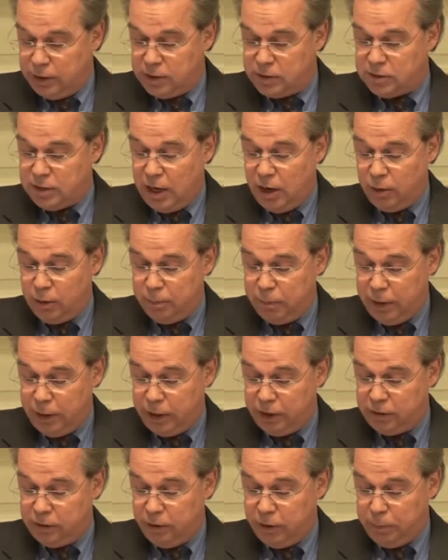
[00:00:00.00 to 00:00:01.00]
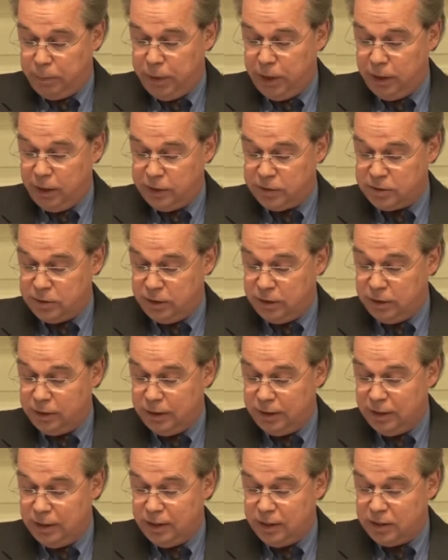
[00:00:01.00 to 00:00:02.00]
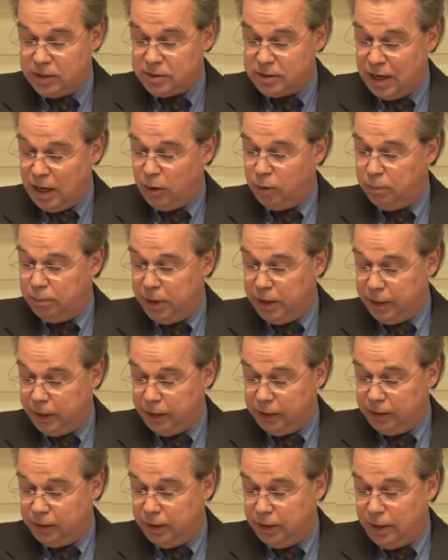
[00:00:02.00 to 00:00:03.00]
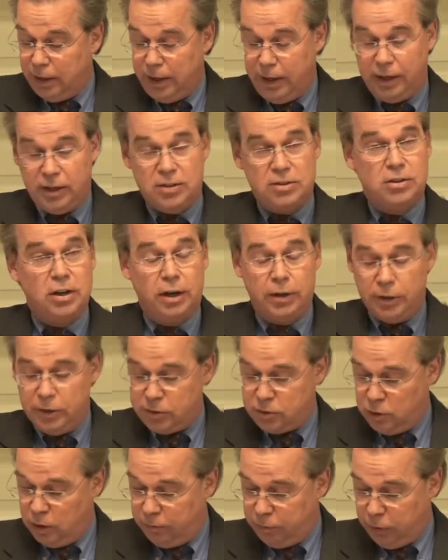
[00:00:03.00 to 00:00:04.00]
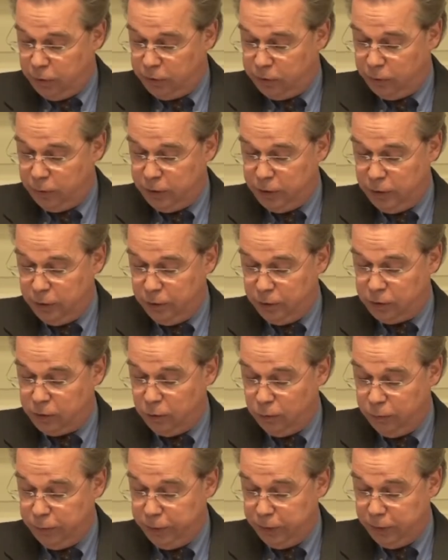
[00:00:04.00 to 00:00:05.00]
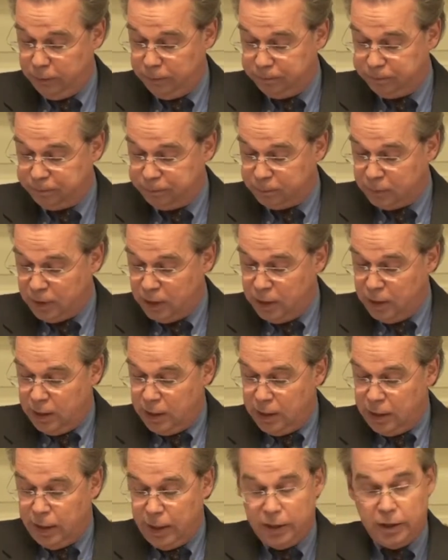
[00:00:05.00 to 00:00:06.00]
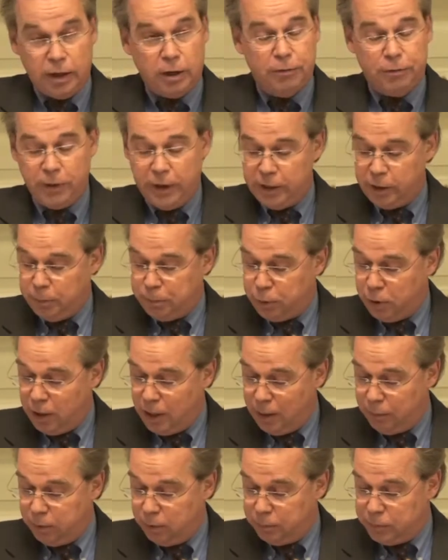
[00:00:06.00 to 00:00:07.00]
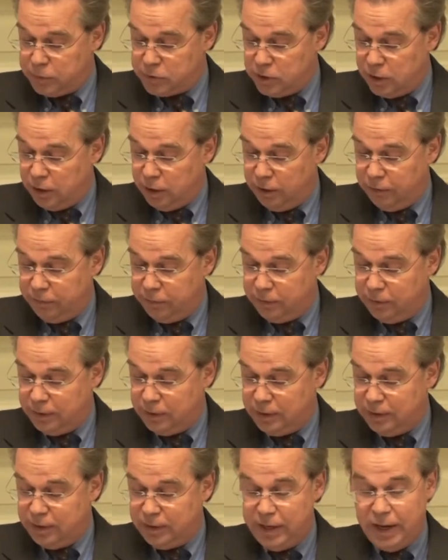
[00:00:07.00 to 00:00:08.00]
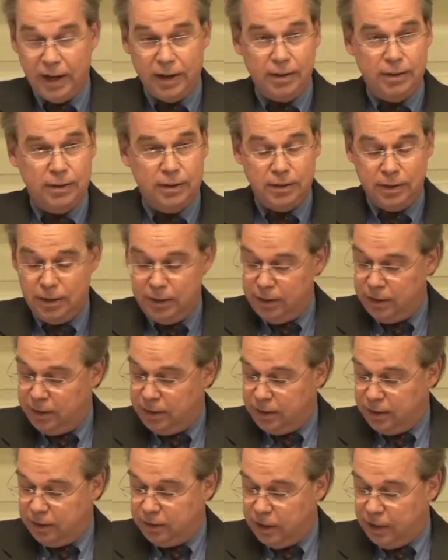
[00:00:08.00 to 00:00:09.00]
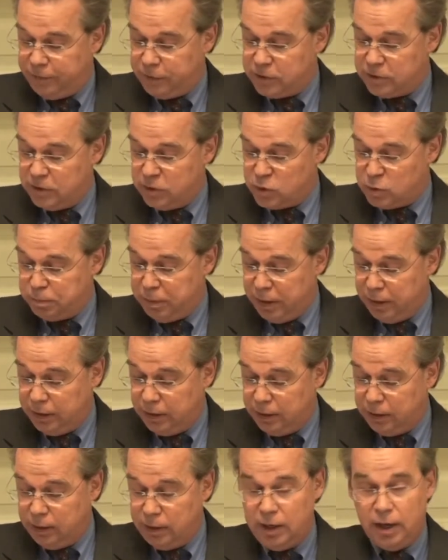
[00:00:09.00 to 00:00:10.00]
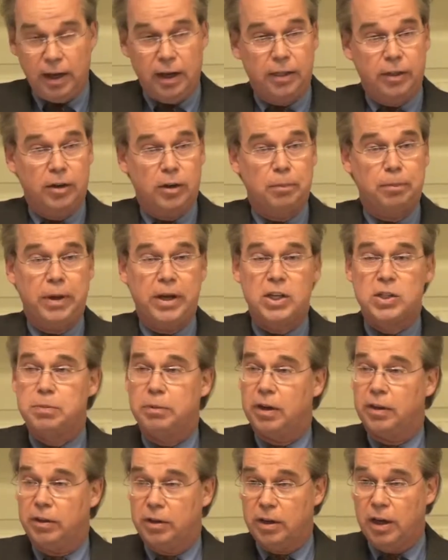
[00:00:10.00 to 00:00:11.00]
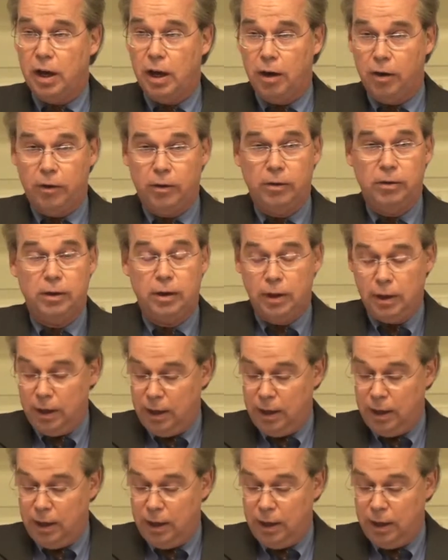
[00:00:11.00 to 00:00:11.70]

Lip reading: sound monetary policy, sound money, and he's done this over a 30-year career. He identified the problems of debt, deficit spending, and the debasement of the dollar